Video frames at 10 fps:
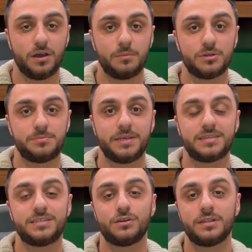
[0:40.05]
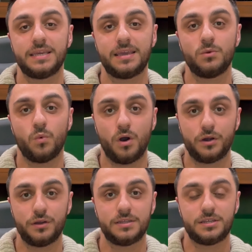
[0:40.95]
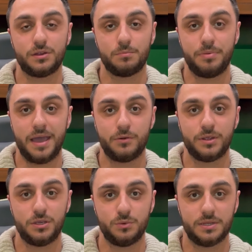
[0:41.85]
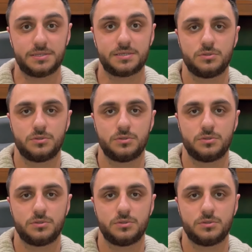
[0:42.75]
Hummers because they're leaking water into their battery units.